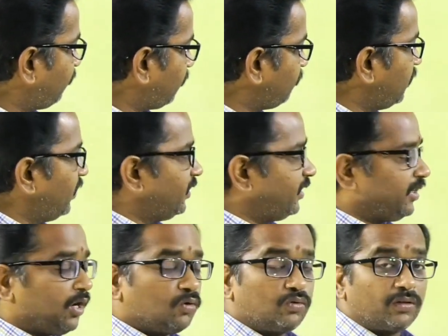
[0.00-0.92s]
from
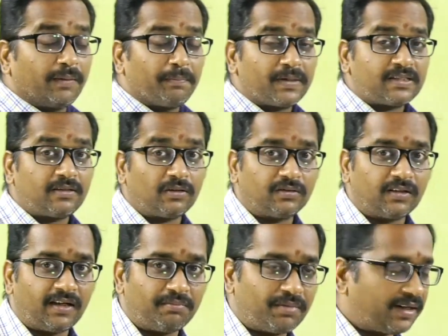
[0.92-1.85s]
how to represent on the
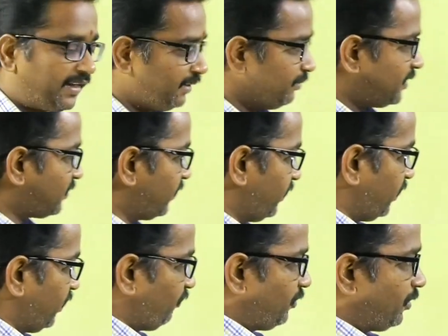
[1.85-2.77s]
number line means
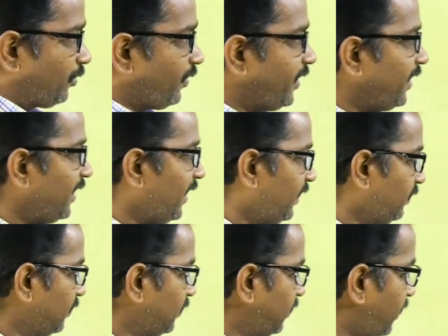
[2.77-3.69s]
if you draw a line
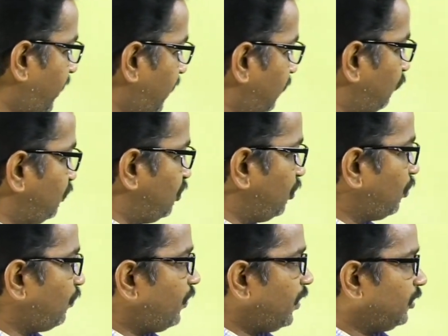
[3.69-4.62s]
and 0,
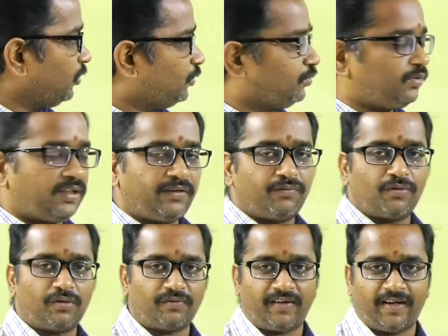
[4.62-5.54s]
1, 2, 3,
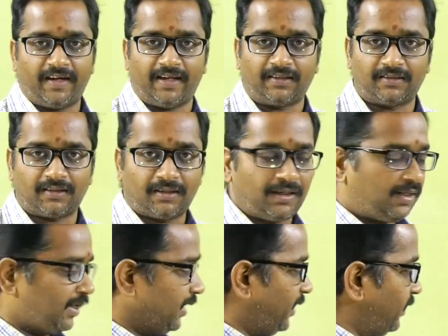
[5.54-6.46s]
4, 5 like that.
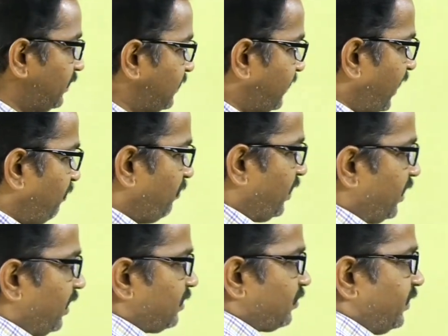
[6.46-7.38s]
And same
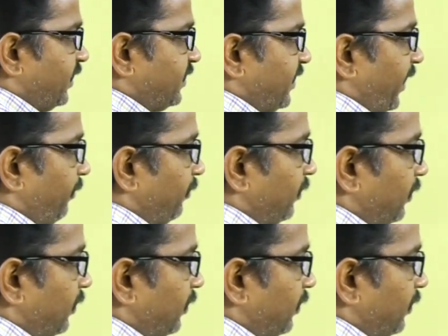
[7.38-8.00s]
here also the same.